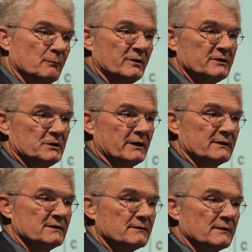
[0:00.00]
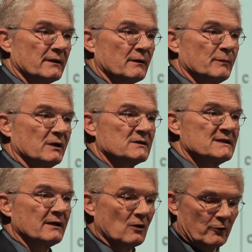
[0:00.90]
appreciates because
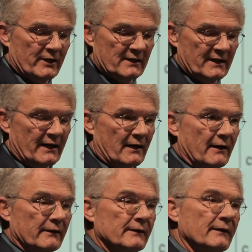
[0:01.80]
they know that there are